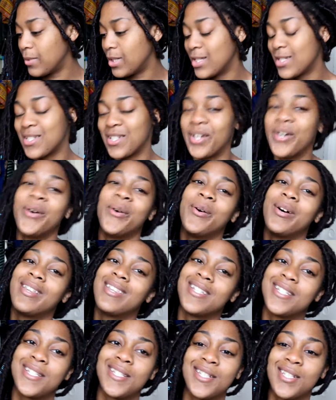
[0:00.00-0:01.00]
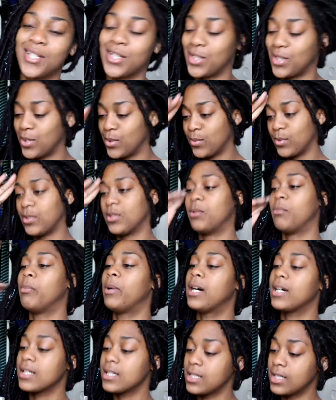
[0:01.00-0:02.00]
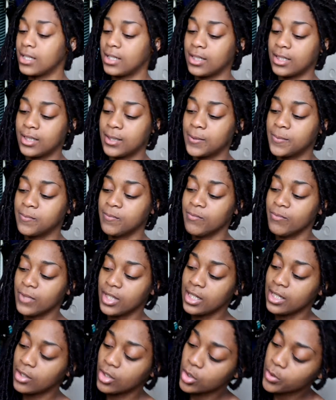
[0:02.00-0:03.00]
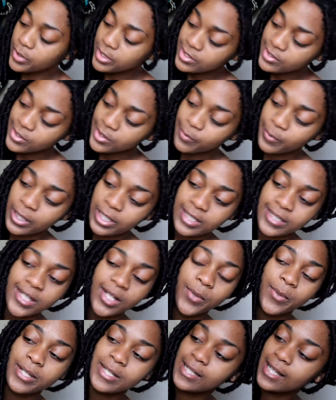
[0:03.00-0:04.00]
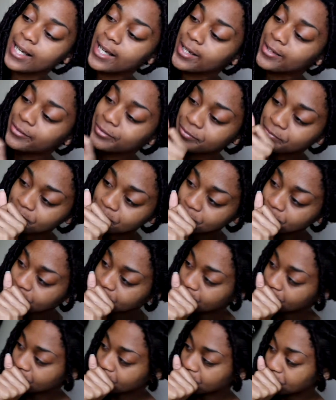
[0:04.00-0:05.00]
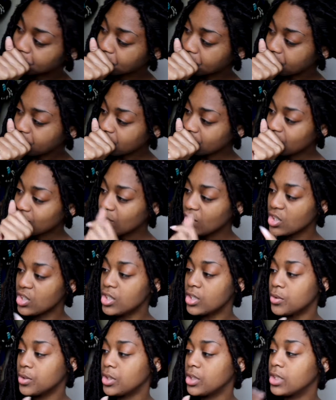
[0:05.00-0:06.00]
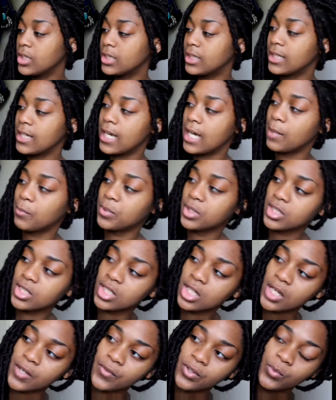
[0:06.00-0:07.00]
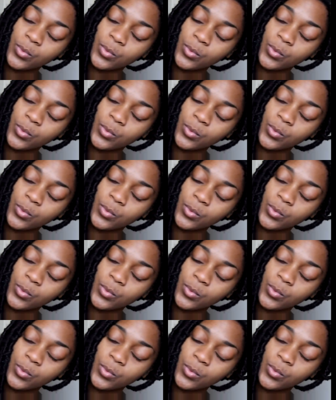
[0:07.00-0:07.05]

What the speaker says: So this is a cute little box here, and always on the box they always have, you get the app, discover,